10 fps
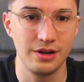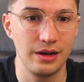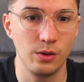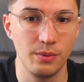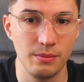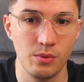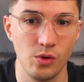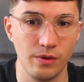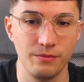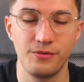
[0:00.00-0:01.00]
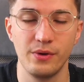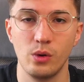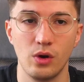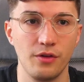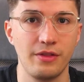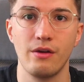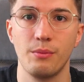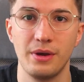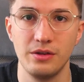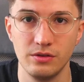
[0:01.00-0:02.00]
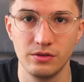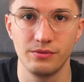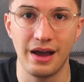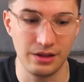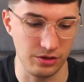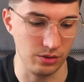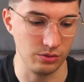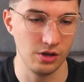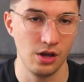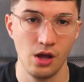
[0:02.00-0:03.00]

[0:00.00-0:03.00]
a little bit more and feel like their opinions are valued.